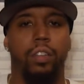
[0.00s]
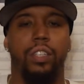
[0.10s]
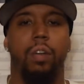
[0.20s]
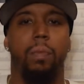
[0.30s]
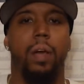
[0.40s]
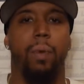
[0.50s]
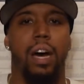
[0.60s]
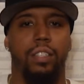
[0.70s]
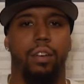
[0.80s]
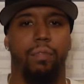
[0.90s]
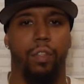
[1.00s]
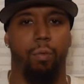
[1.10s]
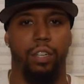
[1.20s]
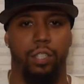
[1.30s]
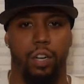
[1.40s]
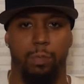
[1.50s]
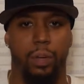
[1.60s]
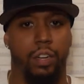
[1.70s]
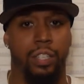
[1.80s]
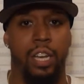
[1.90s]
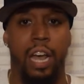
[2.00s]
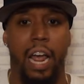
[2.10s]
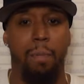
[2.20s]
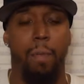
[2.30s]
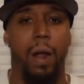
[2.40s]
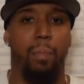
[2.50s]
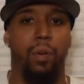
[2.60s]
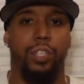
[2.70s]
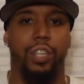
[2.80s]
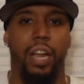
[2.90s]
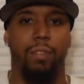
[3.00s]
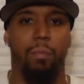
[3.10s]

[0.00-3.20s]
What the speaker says: This could be a positive for the Red Sox because it might push Dave